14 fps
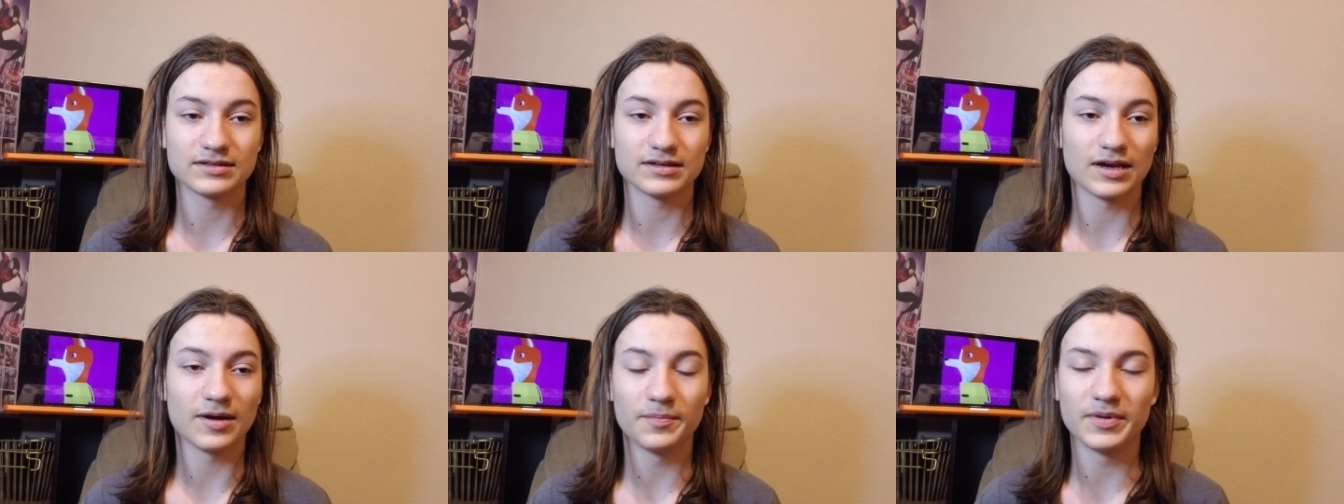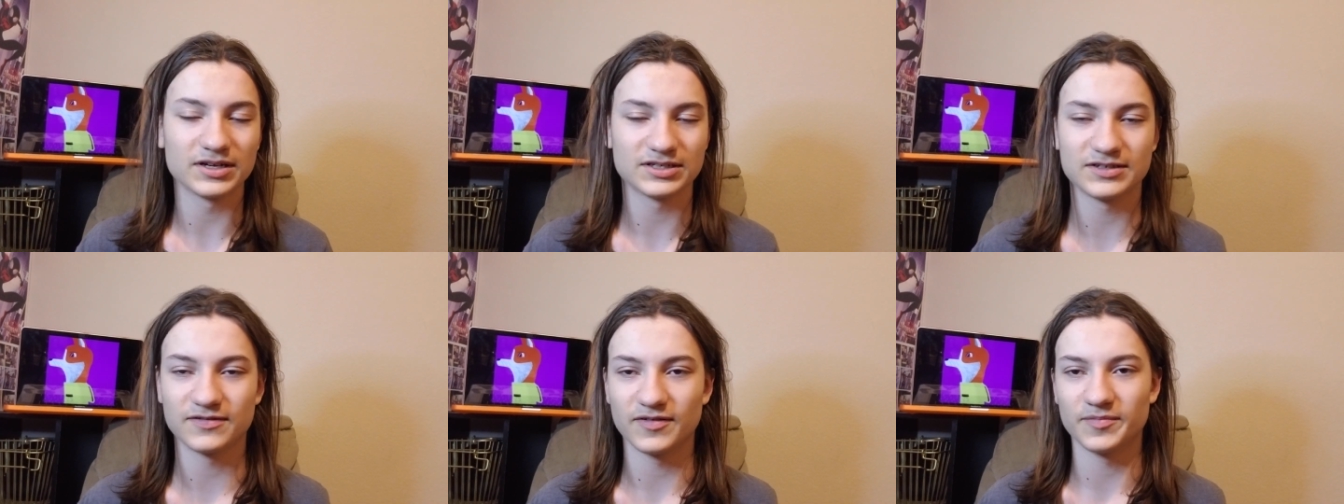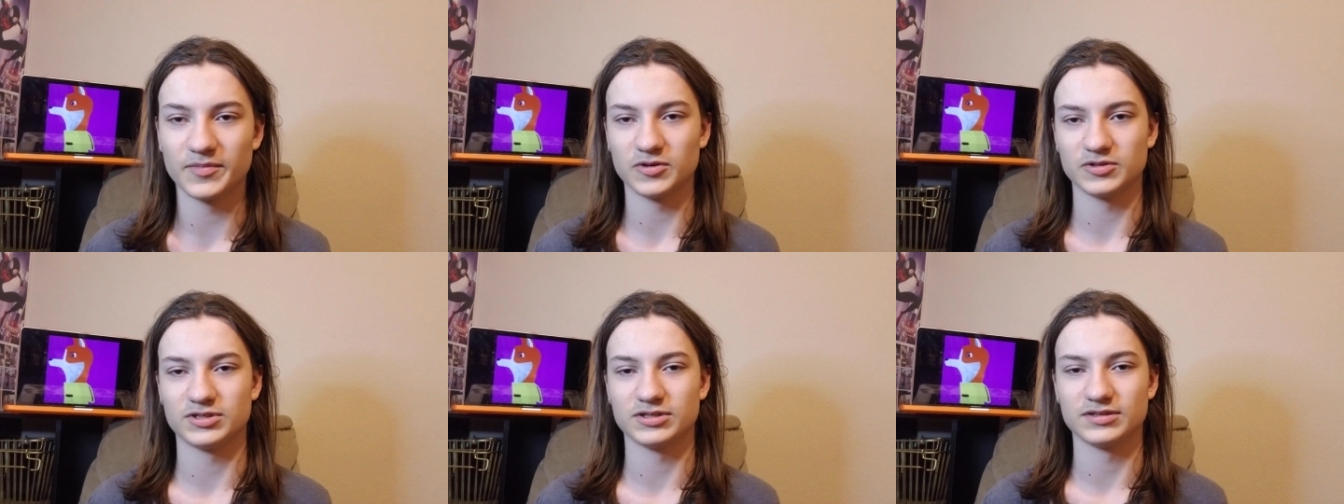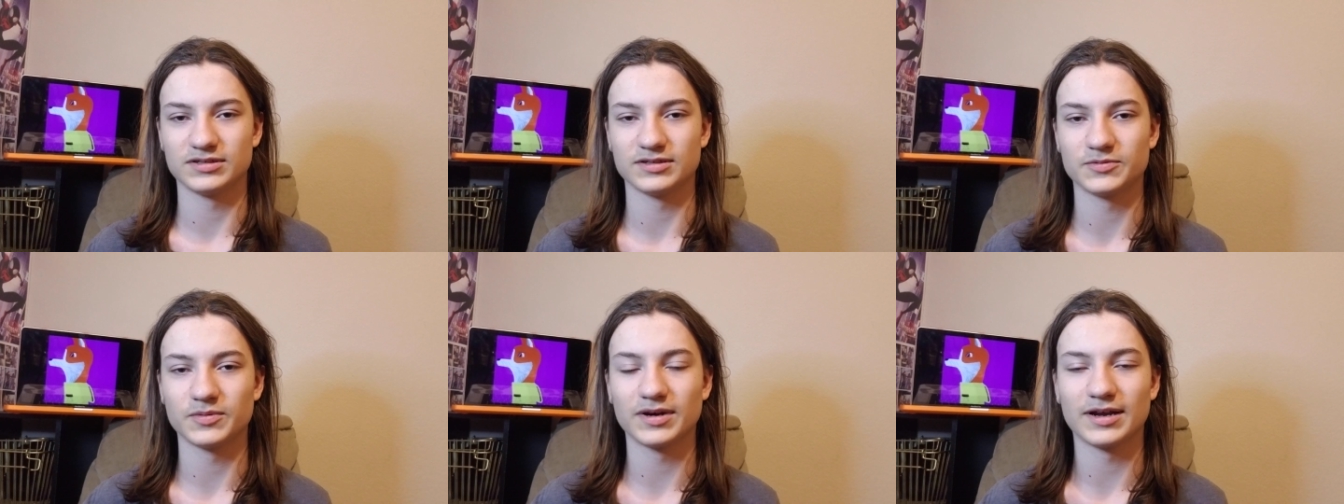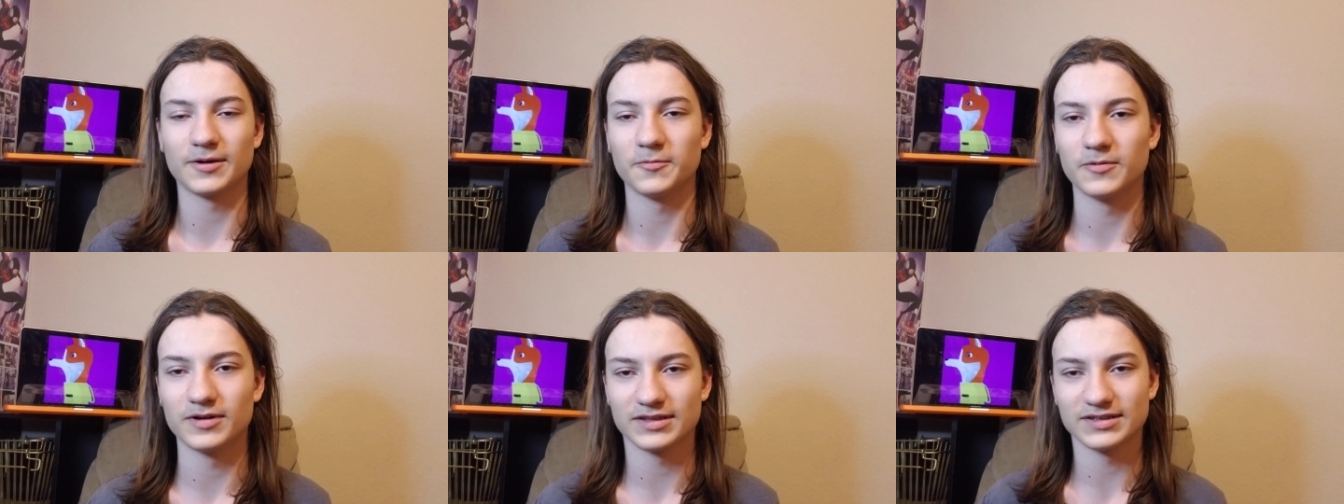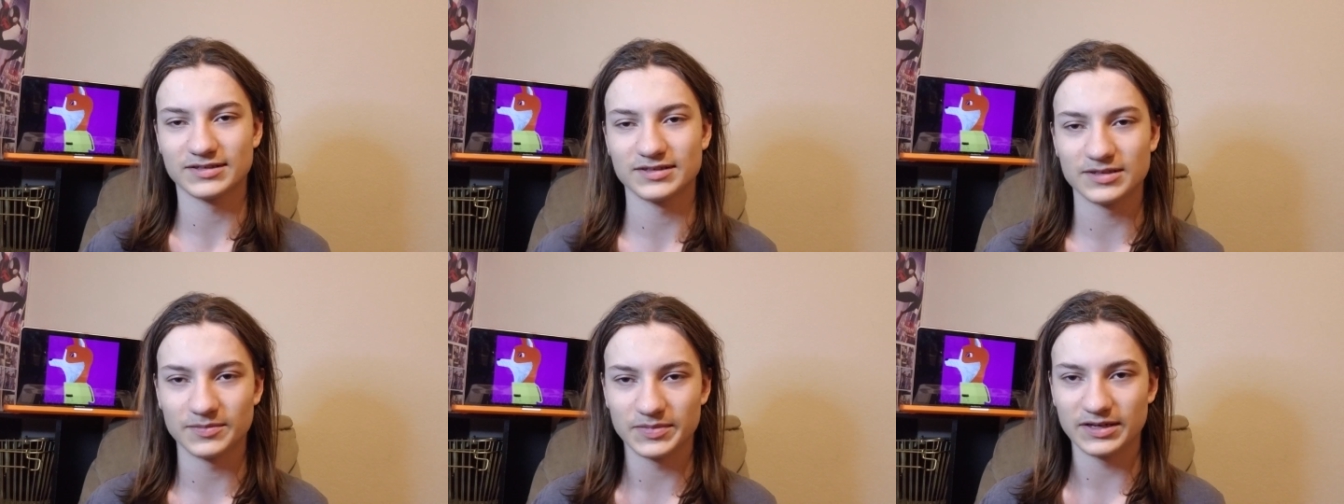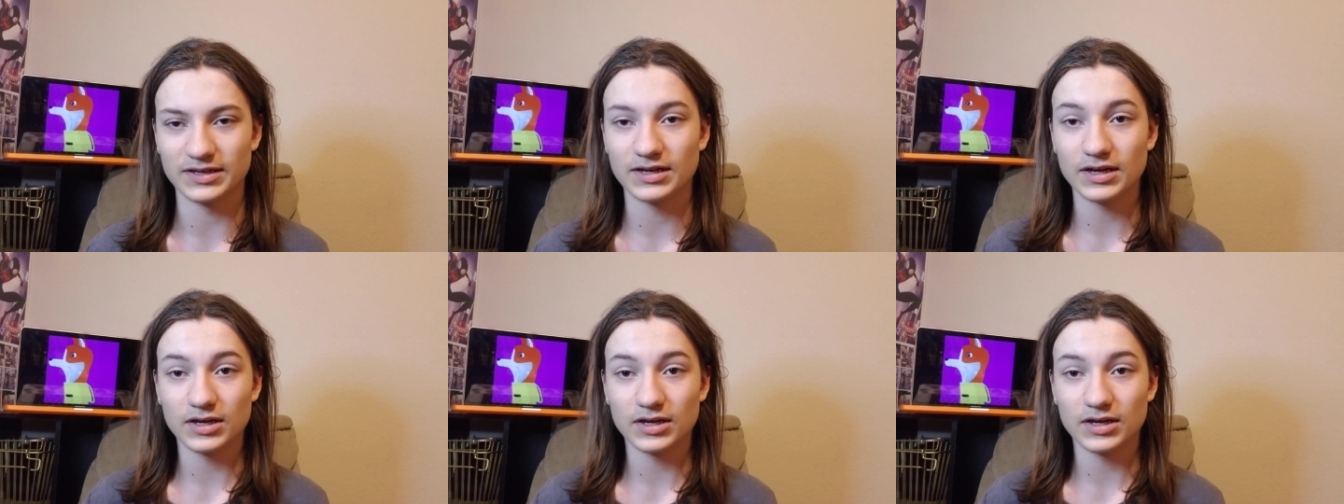a bunch of emotions is what I want this to be.